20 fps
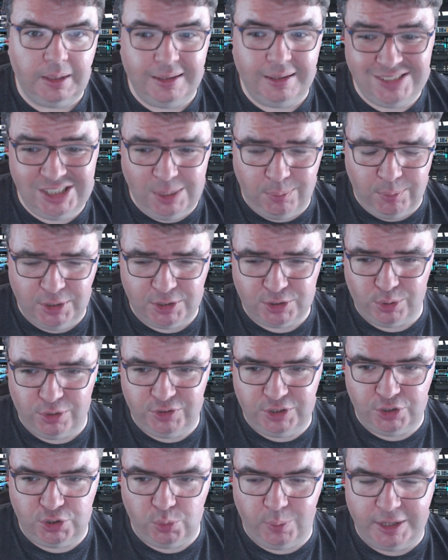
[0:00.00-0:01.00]
Similar sort of
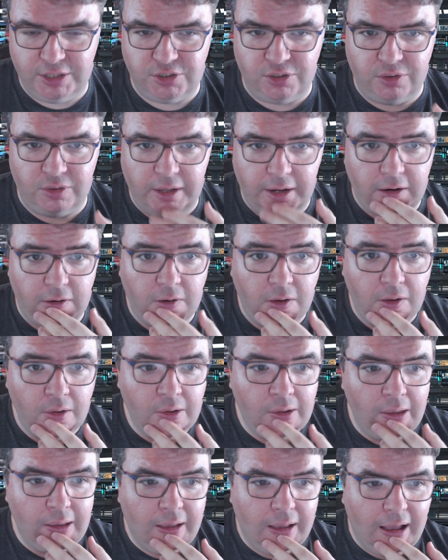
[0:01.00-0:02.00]
situation there.
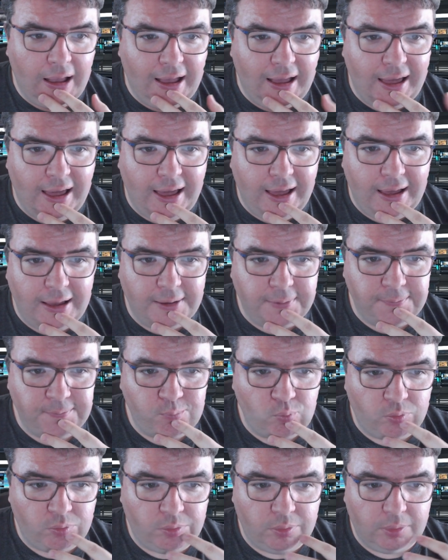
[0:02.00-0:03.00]
Uh,
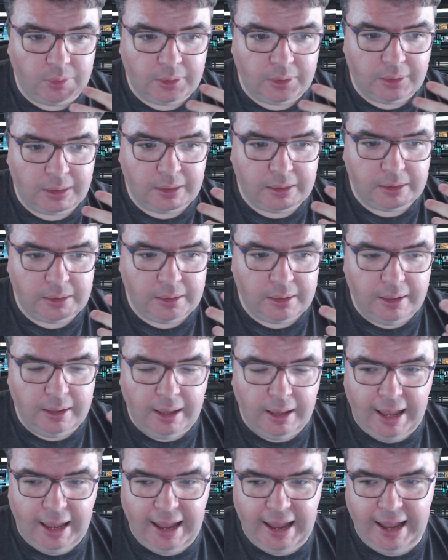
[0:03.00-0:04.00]

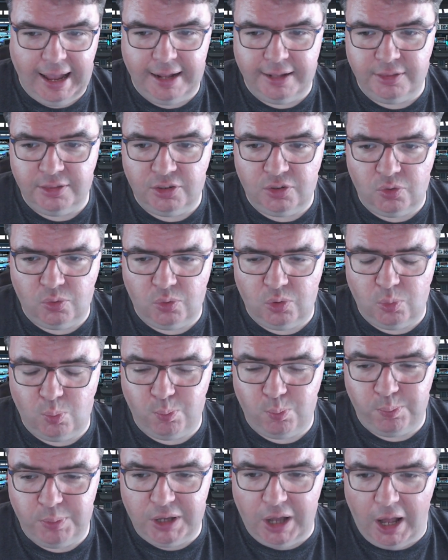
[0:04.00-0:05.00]
and
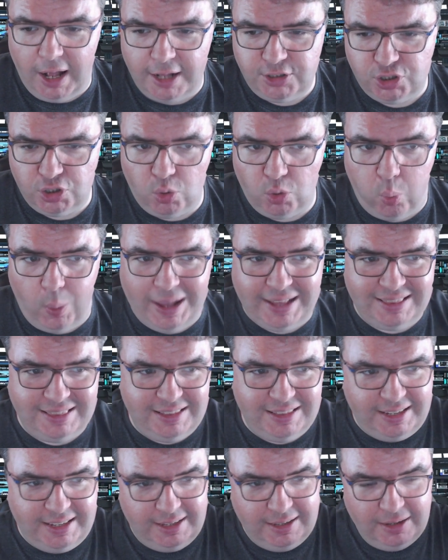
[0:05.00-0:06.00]

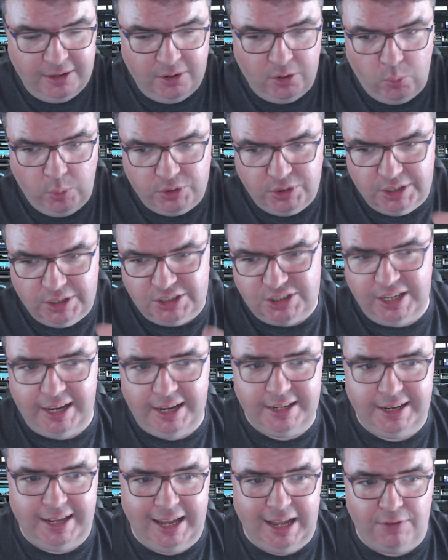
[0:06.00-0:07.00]
consequently, with the
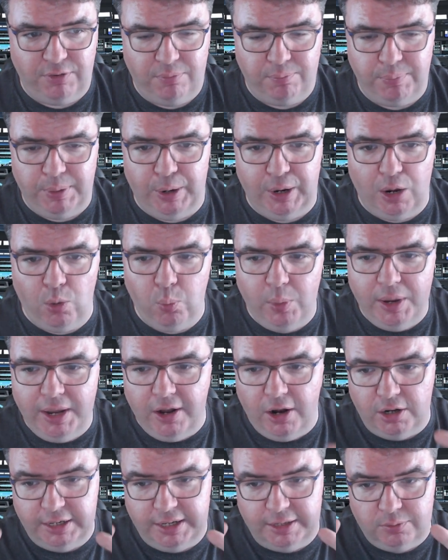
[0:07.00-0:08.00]
second half of Barrayar, we
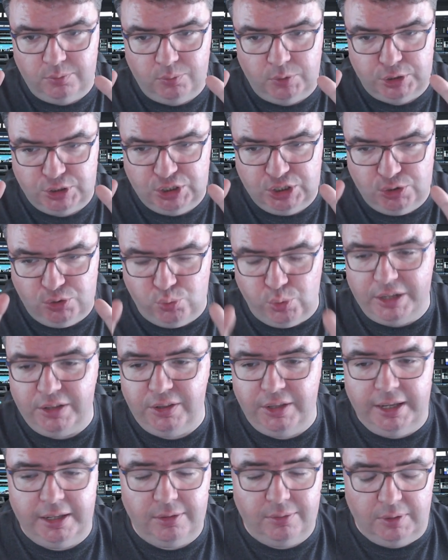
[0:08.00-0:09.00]
are again we're
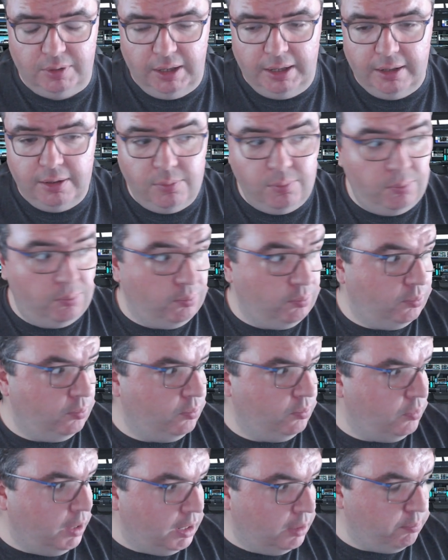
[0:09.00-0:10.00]
strictly in in
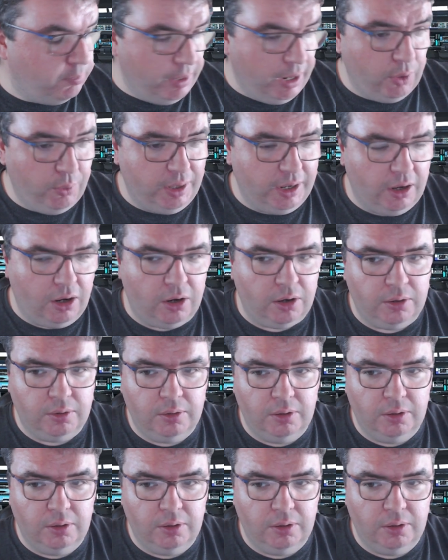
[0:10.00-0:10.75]
in Barrayar,